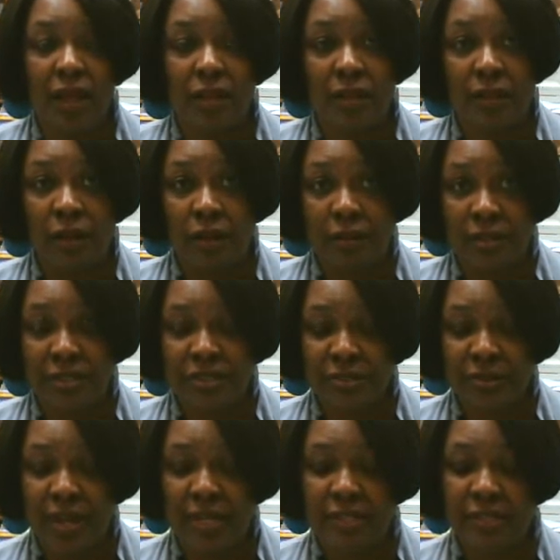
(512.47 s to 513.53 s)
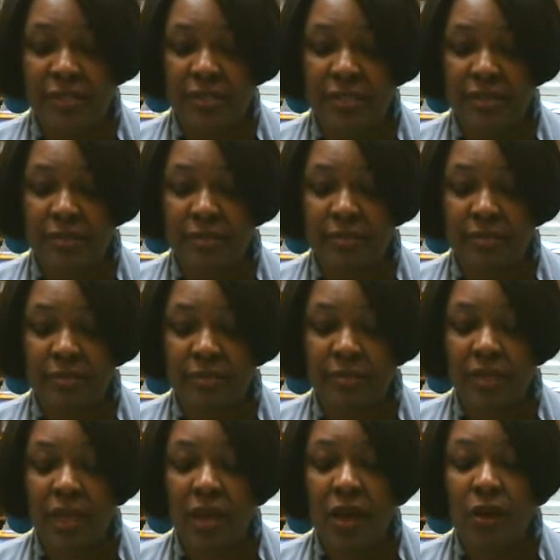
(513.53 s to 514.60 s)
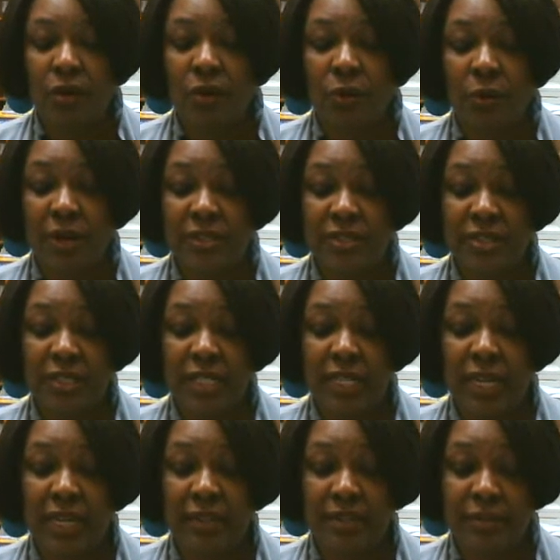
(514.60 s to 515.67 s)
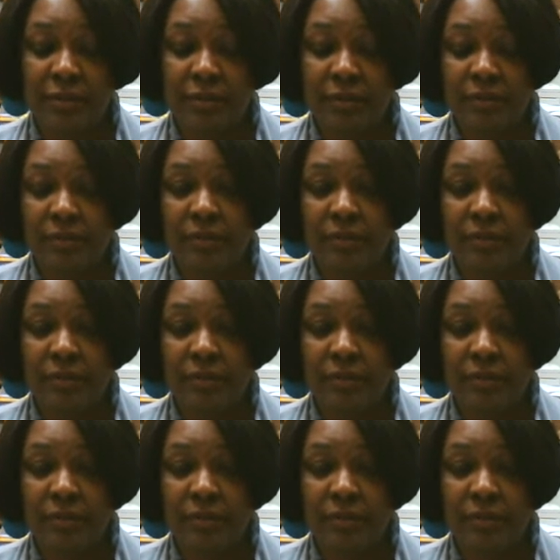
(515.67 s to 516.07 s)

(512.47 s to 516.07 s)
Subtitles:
Learning strategies. Question and answer.